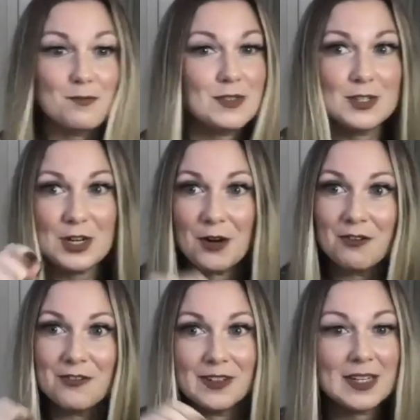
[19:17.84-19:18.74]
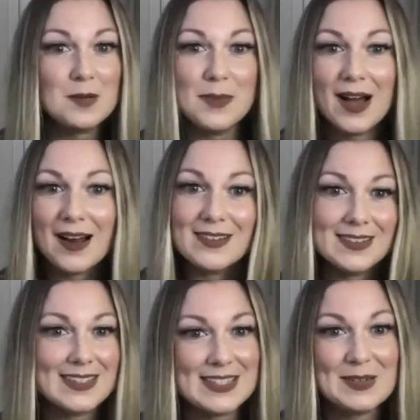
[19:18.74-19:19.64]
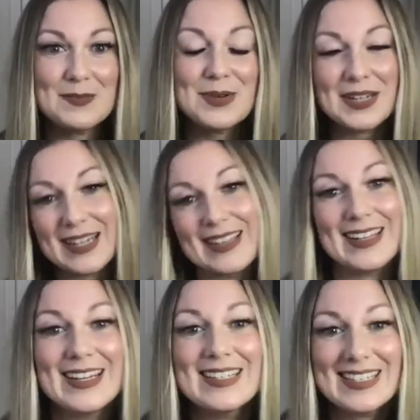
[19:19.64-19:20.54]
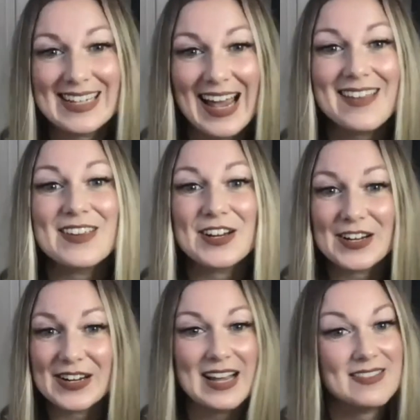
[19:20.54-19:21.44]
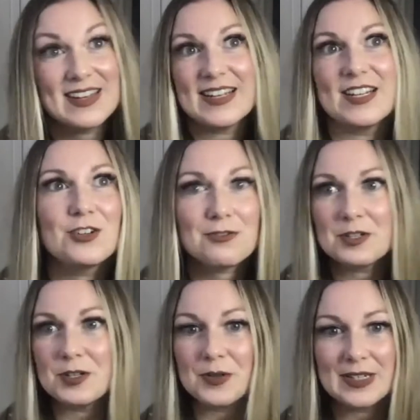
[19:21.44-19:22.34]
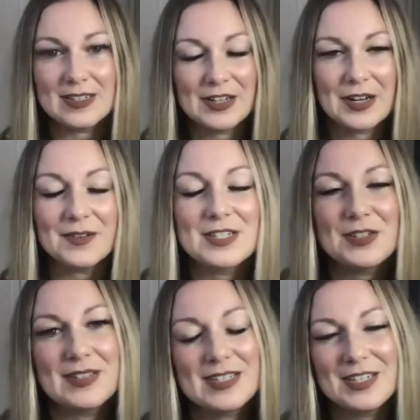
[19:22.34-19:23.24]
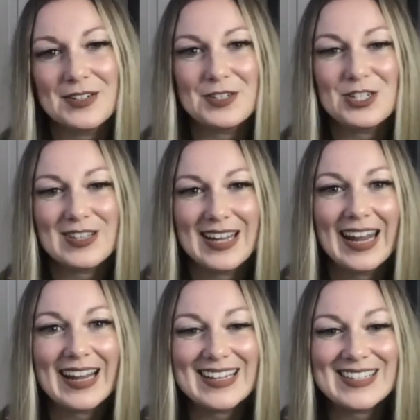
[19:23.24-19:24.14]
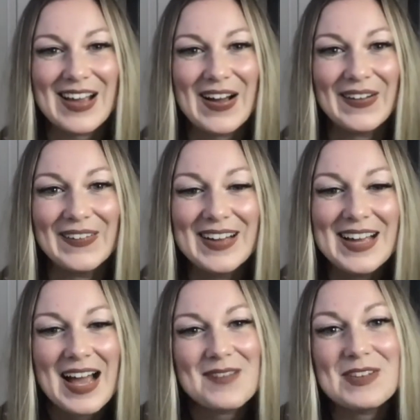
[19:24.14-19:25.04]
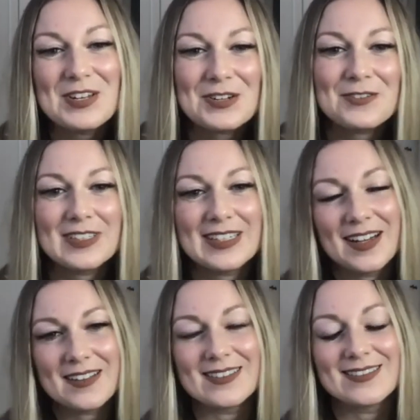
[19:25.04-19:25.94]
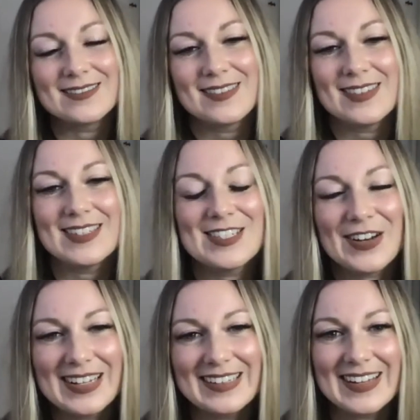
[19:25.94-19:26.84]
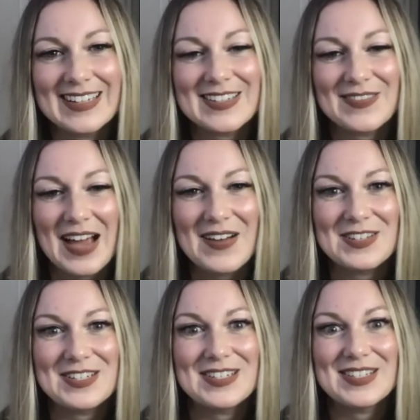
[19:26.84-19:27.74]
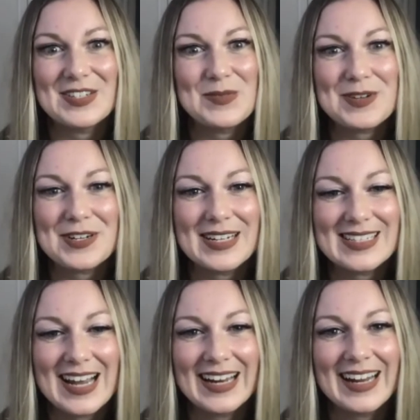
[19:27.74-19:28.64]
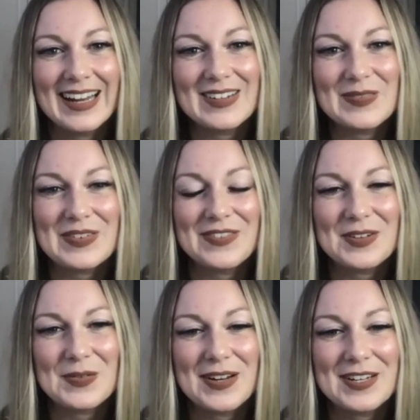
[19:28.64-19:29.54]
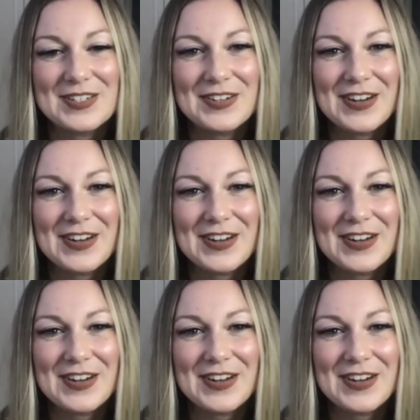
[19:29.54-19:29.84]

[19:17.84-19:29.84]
you know, filling bottles and putting things mm-hmm. together, and then it grew and you know into this huge thing. So, I mean, you're really on the starting lines of that, which is super exciting. It'll be fun to watch yes.